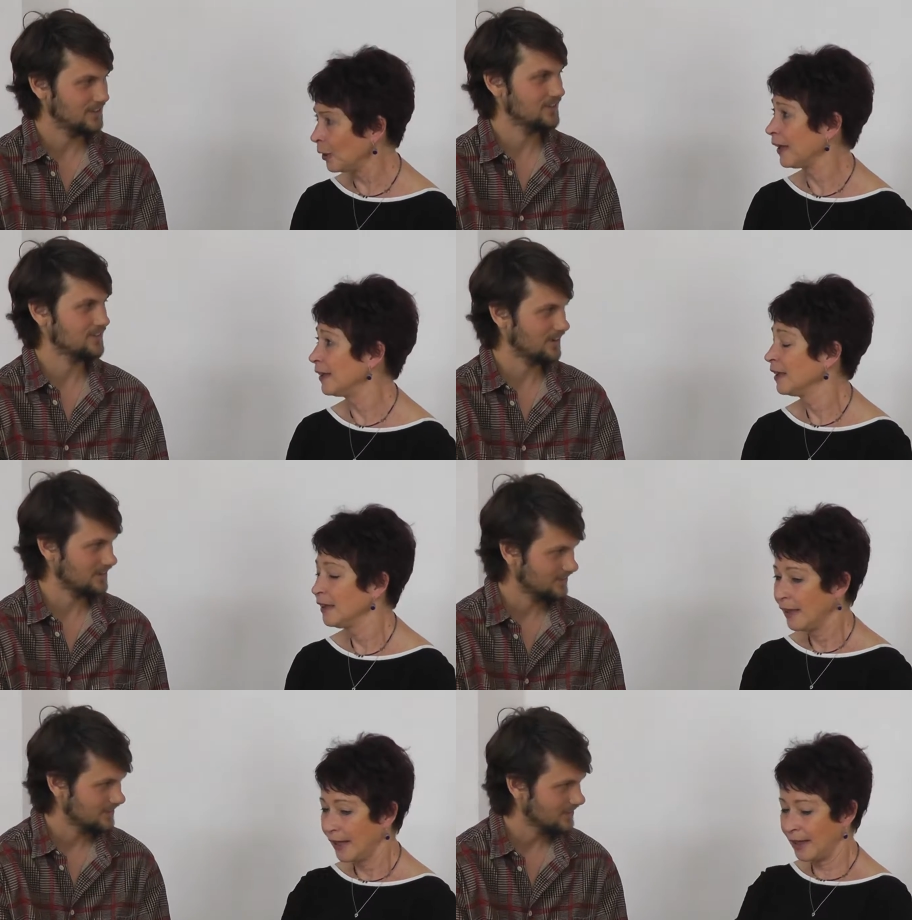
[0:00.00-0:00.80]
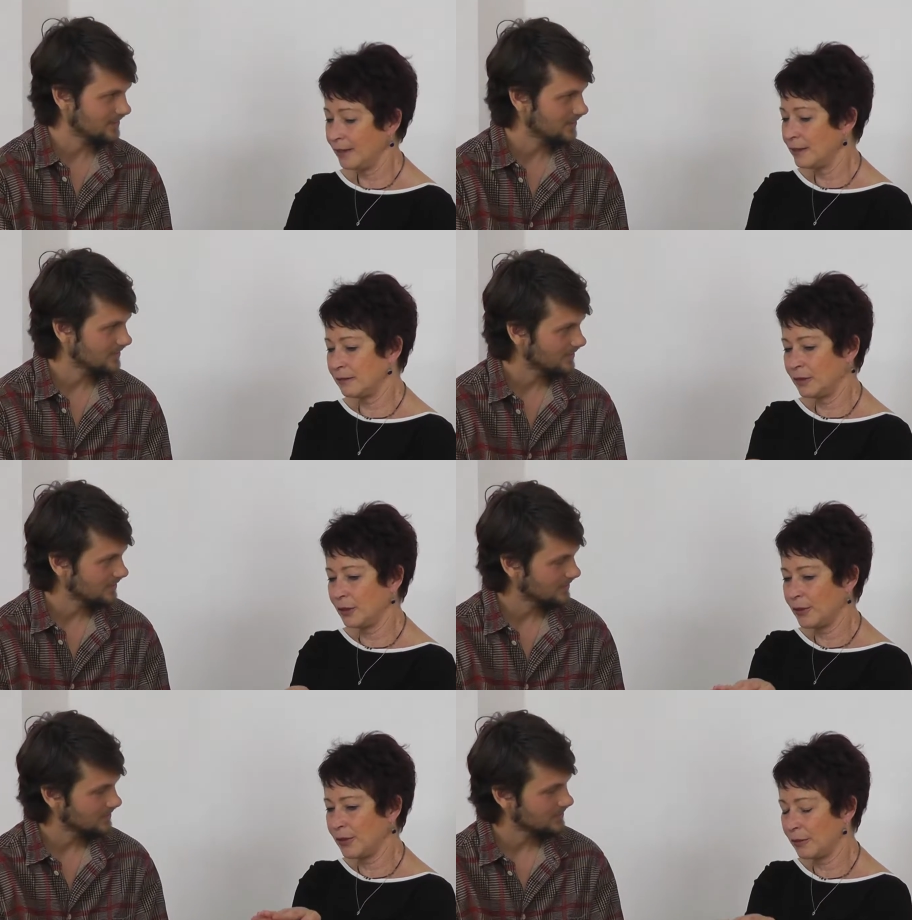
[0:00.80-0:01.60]
Speaker 1: Right. right. And,
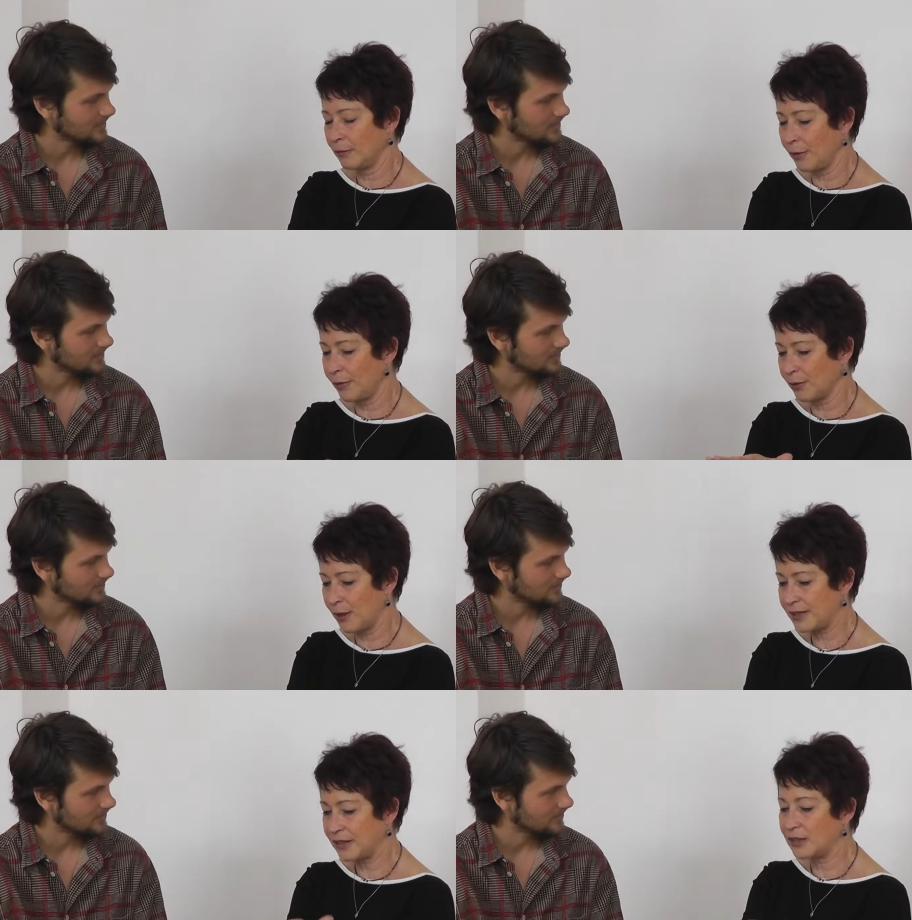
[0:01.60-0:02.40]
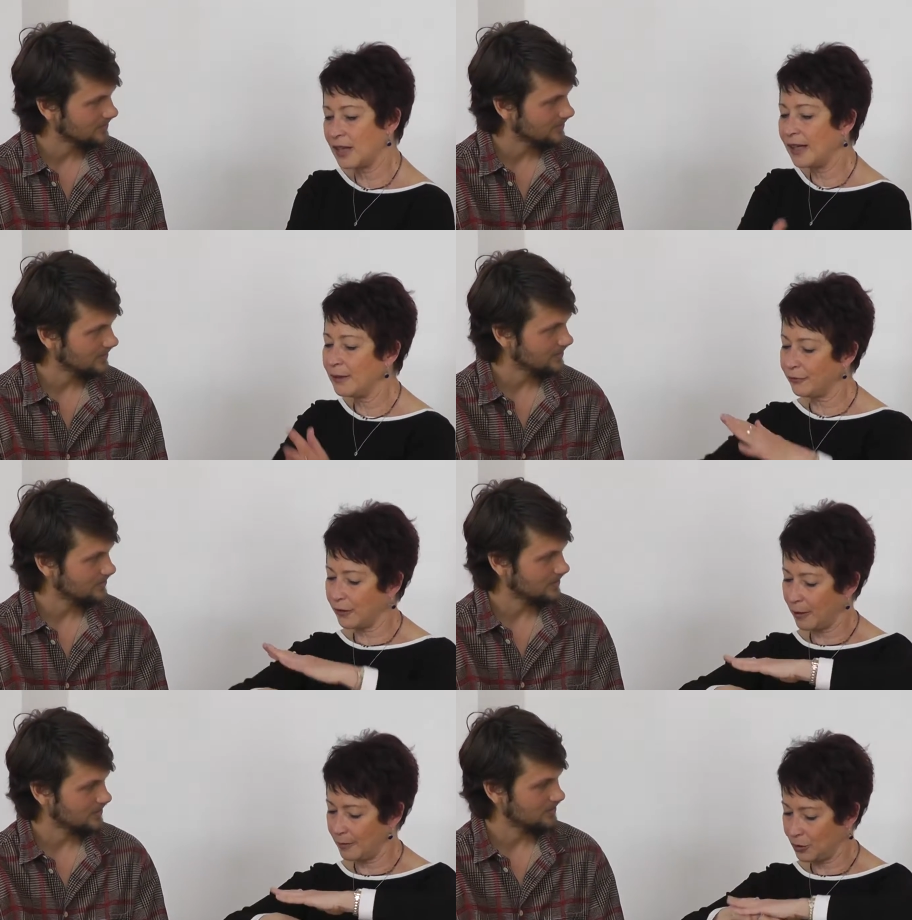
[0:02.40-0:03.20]
you know, the thoracic
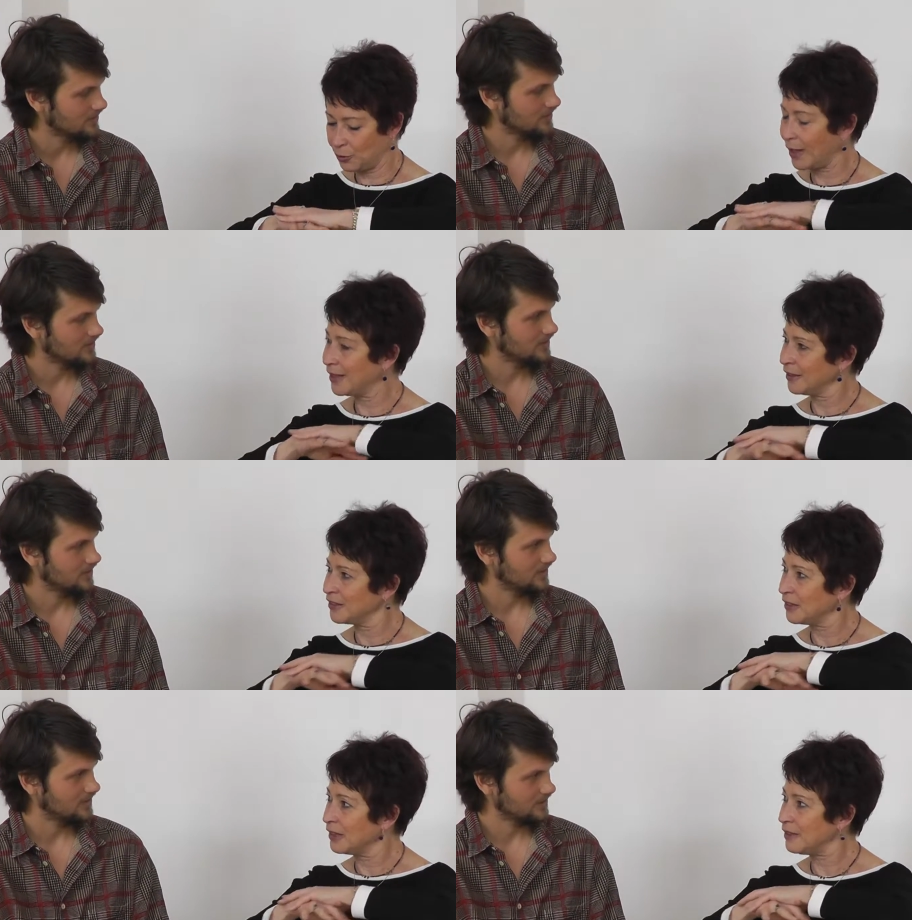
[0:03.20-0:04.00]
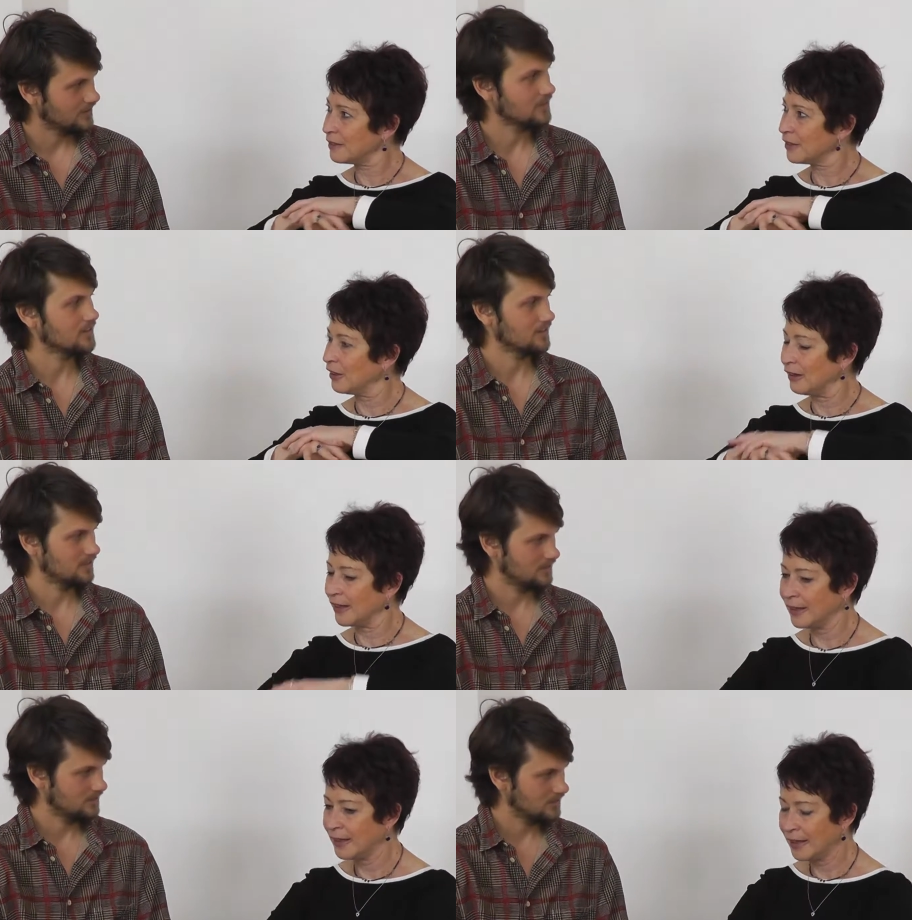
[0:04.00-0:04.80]
diaphragm is right underneath the
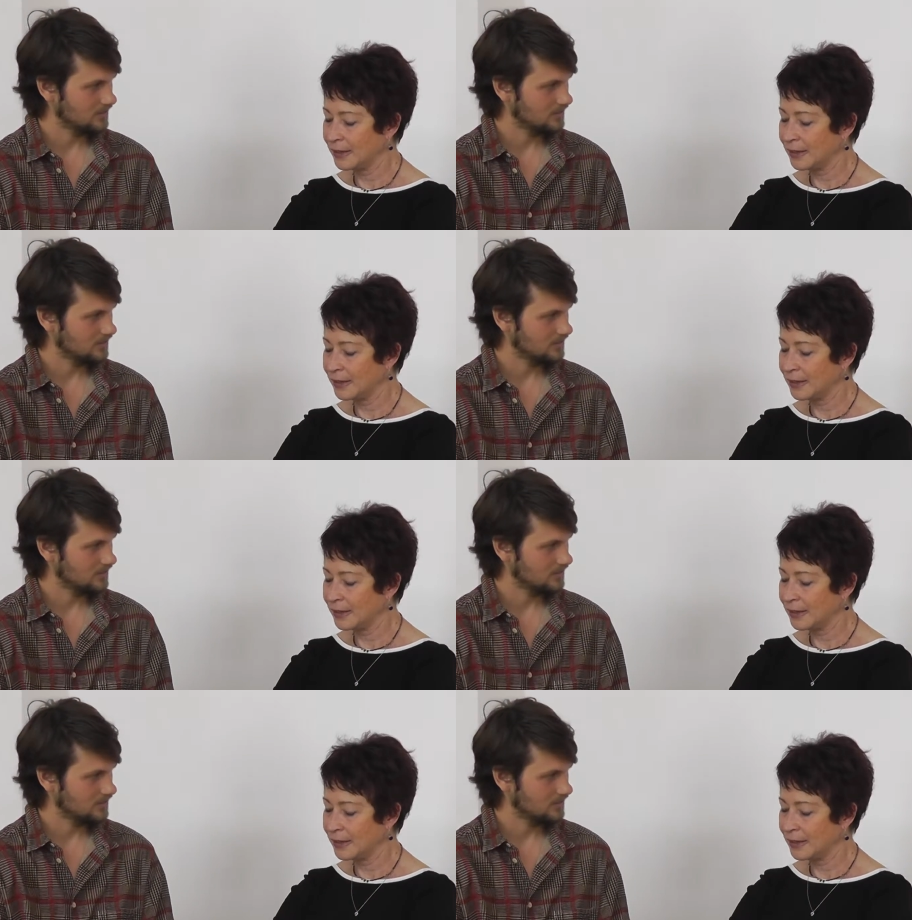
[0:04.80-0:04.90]
heart,